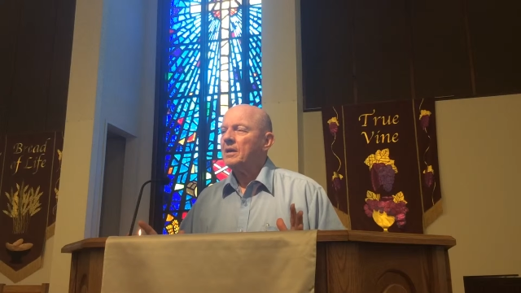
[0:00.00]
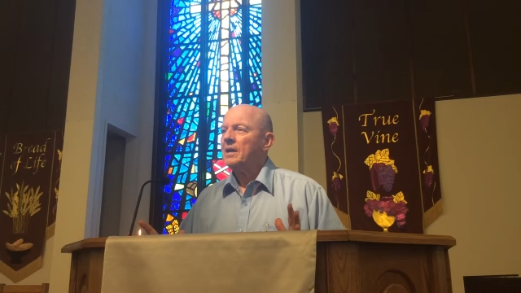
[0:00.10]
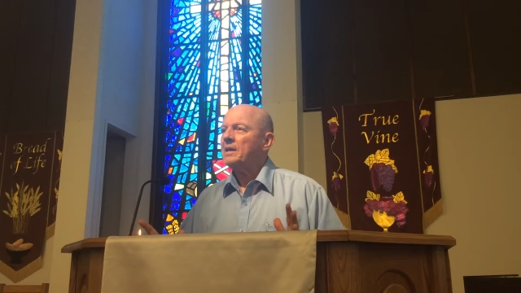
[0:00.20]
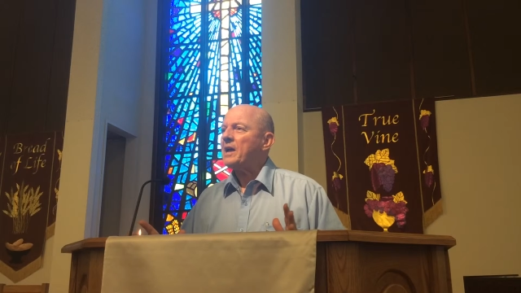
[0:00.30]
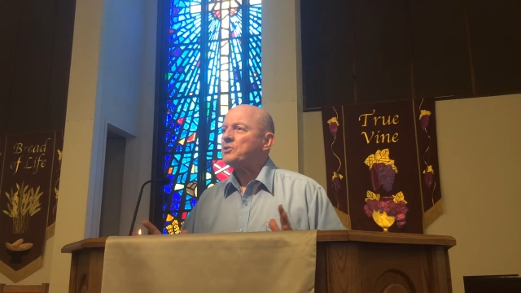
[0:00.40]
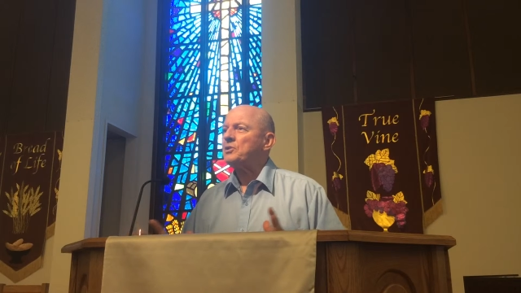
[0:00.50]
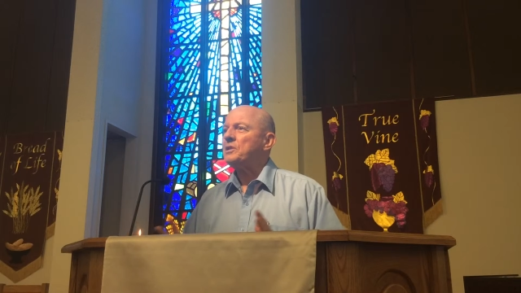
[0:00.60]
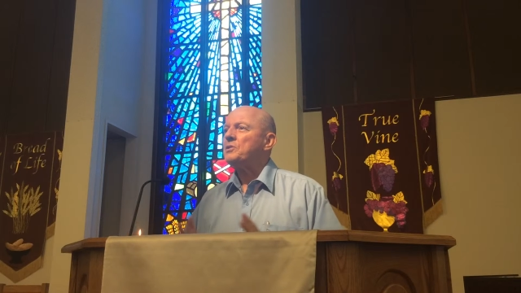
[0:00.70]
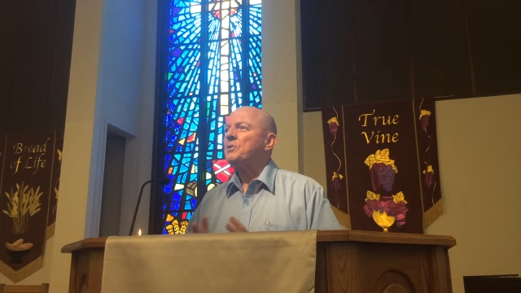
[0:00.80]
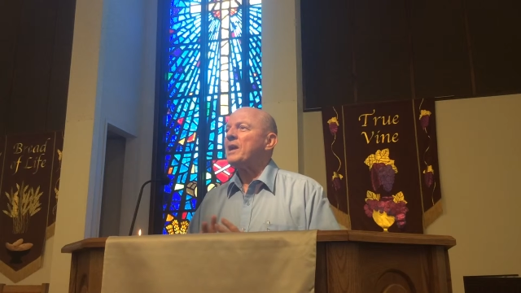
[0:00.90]
And actually,
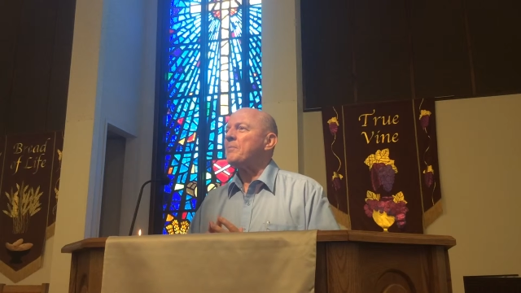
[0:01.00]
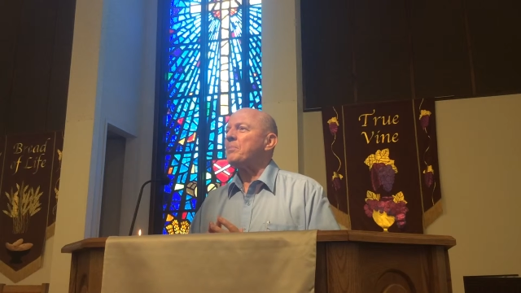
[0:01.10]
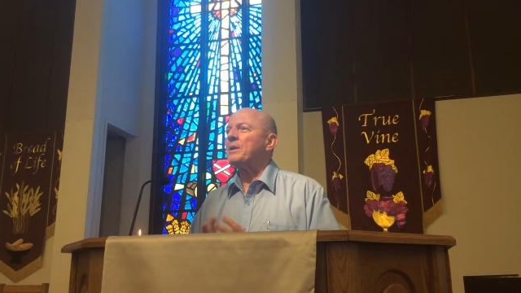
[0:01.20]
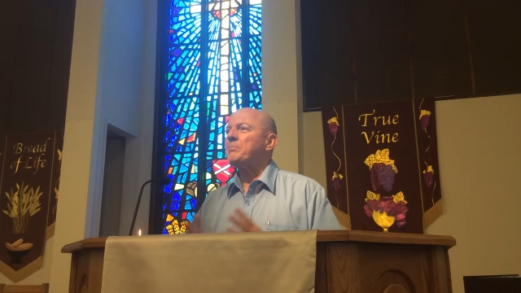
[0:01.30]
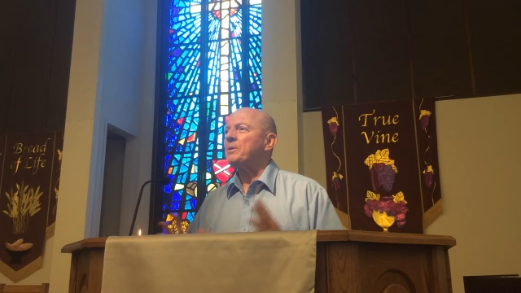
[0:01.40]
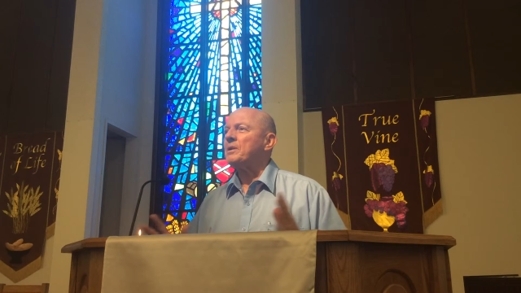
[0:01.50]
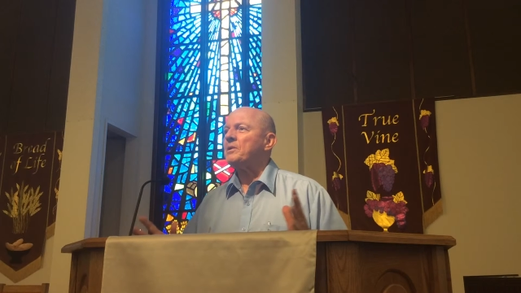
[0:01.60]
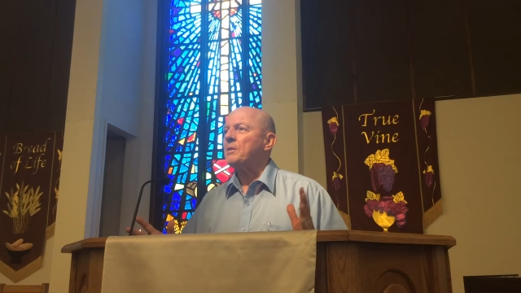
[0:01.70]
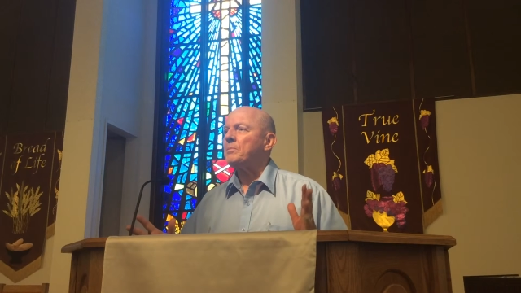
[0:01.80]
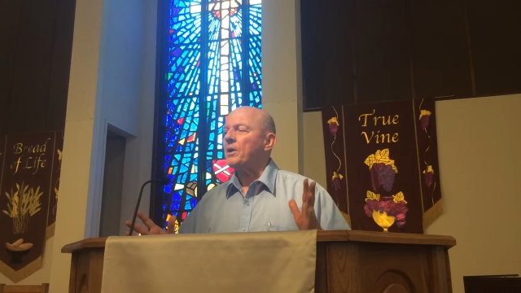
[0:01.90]
you can't really put a
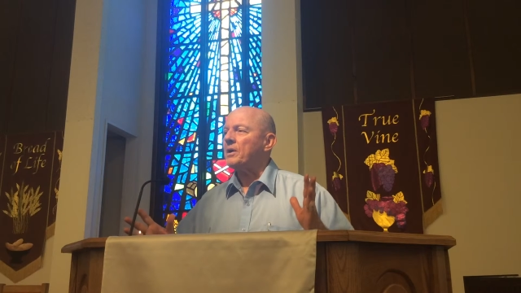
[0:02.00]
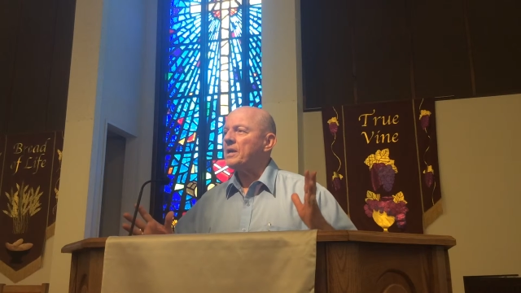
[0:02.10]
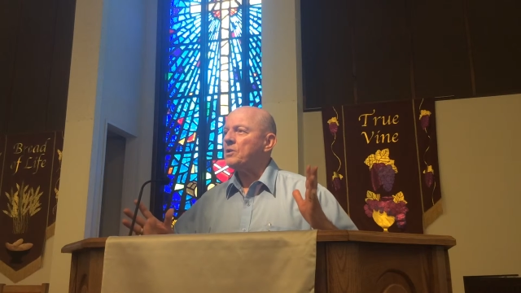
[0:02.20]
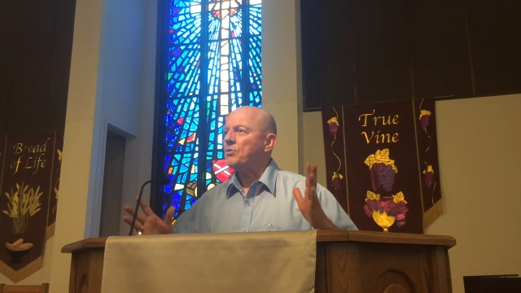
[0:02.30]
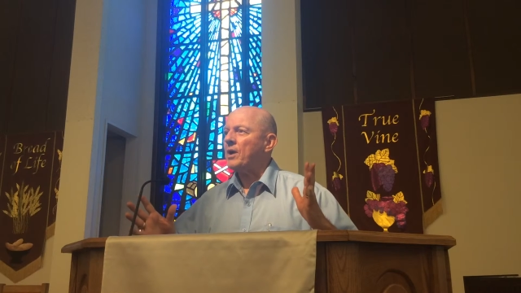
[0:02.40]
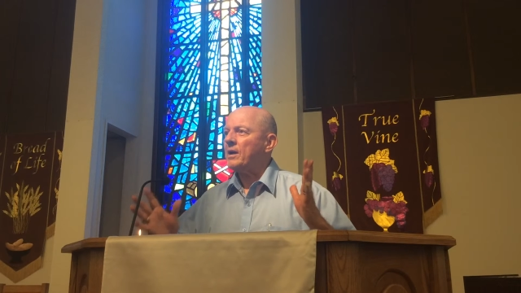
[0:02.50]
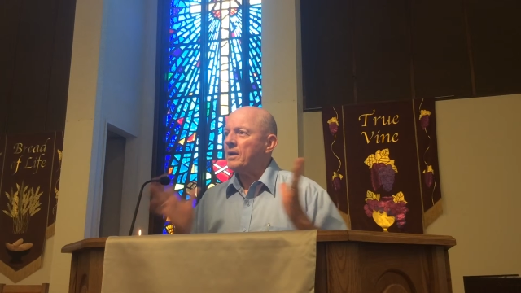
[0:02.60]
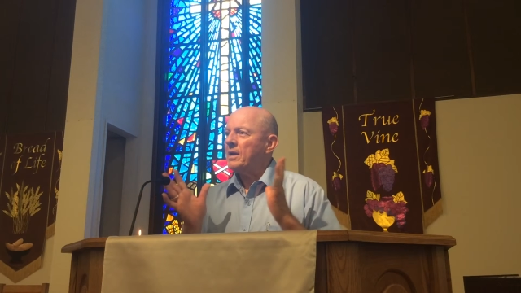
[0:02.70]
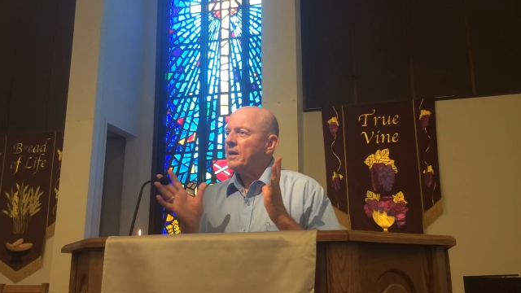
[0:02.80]
number on it.